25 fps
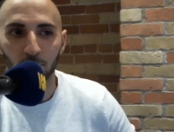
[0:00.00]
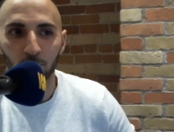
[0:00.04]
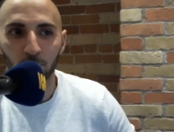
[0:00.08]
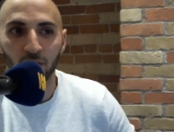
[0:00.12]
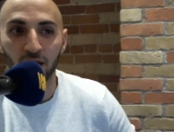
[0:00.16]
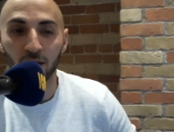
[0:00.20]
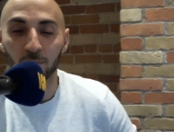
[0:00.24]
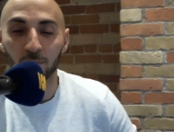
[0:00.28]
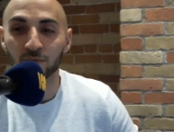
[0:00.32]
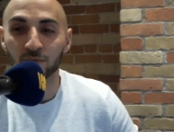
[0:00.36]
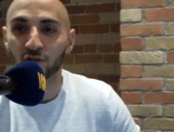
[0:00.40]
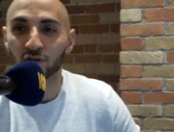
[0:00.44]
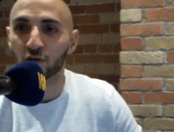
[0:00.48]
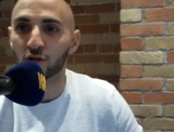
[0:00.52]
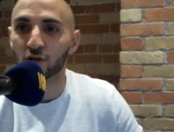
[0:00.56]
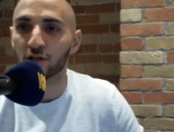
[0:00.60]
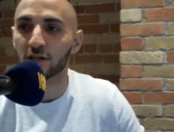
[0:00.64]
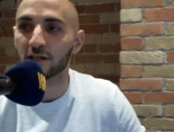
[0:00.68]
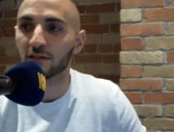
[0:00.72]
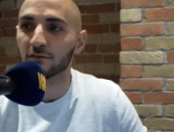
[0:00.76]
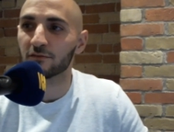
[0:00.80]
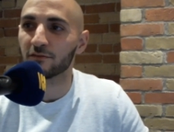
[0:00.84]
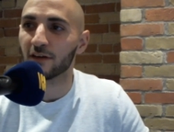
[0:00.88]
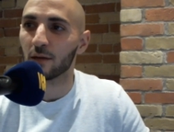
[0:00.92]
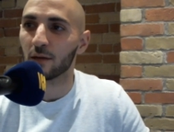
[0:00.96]
Pep turning
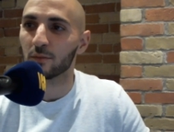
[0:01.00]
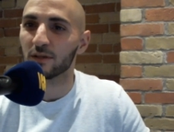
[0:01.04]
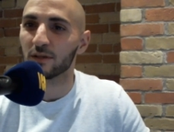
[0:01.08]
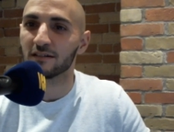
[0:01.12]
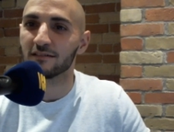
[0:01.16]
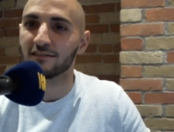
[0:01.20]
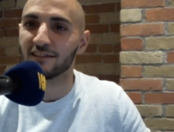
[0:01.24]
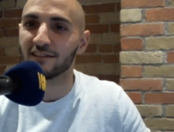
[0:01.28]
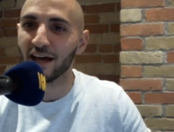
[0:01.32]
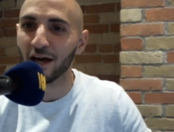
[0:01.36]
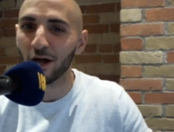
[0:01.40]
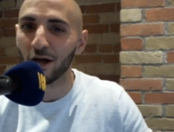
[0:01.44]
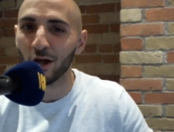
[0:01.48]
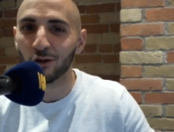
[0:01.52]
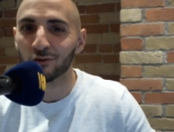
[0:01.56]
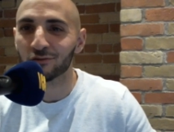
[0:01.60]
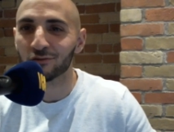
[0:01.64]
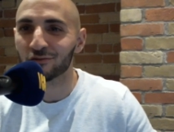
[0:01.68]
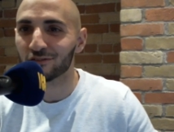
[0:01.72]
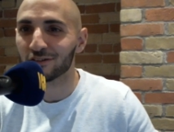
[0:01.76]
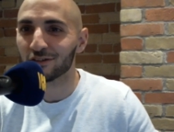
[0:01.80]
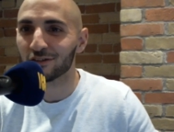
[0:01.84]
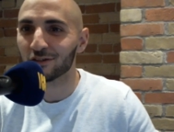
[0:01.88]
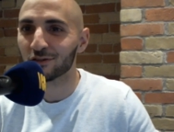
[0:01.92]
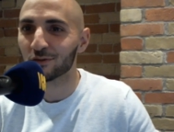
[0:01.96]
Fabian
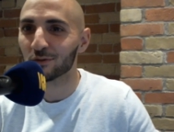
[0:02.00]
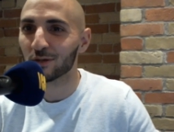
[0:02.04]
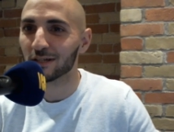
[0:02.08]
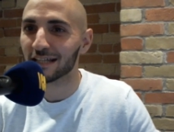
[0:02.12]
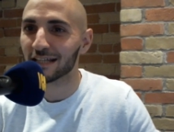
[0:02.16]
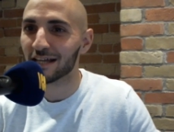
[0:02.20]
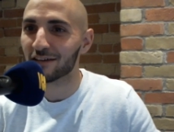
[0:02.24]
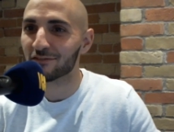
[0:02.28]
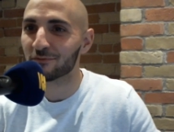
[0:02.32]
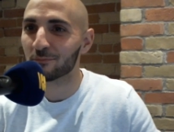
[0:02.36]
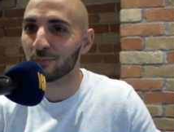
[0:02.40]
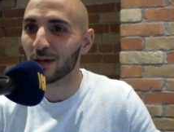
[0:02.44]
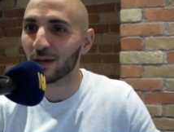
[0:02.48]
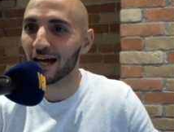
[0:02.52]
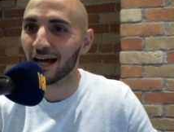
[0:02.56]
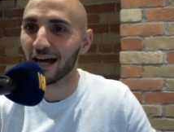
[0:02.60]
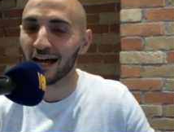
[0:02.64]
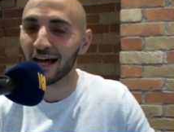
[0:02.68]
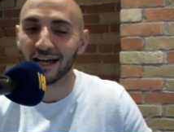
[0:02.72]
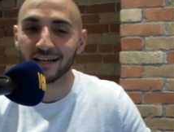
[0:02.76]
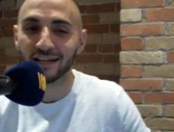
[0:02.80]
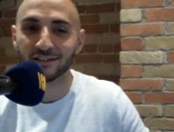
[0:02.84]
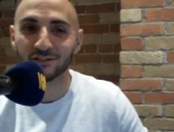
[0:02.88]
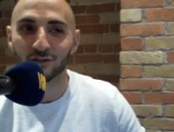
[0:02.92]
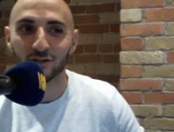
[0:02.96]
Delph into a left
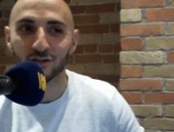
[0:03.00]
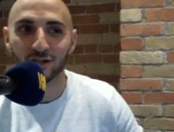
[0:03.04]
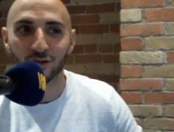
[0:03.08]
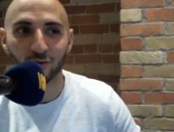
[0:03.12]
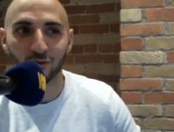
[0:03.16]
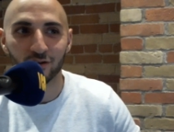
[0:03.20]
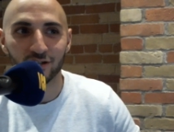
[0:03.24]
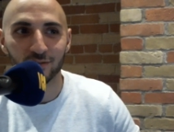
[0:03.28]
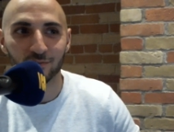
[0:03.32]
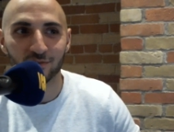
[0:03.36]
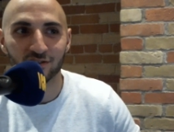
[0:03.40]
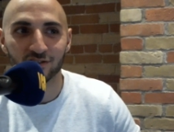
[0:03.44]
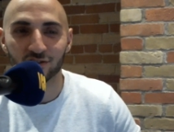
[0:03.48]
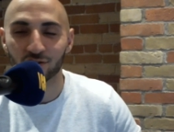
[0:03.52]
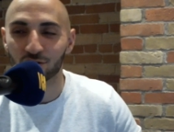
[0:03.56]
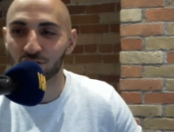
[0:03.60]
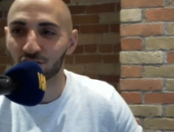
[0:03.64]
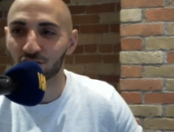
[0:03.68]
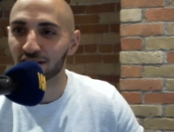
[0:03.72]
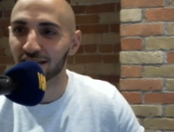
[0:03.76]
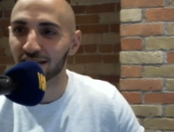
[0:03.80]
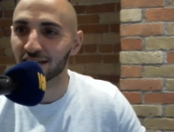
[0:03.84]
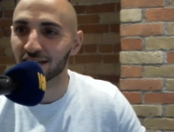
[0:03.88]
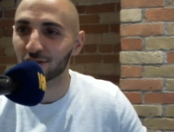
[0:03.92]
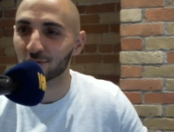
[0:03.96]
back, turning Raheem
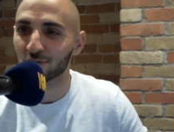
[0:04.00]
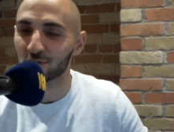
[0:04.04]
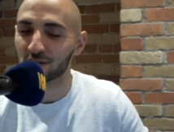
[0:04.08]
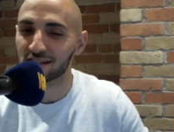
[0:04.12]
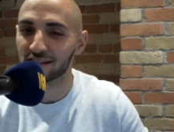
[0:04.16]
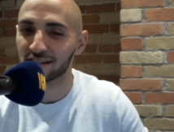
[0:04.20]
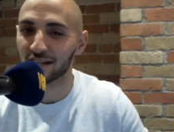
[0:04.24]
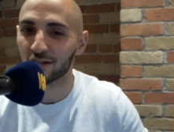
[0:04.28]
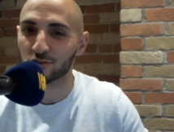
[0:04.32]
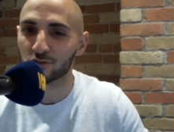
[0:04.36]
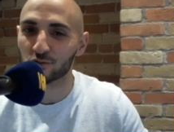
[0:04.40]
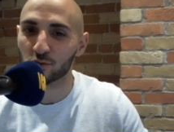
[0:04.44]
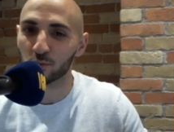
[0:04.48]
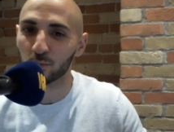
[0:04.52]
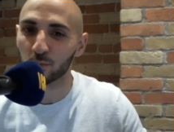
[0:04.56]
Sterling into a central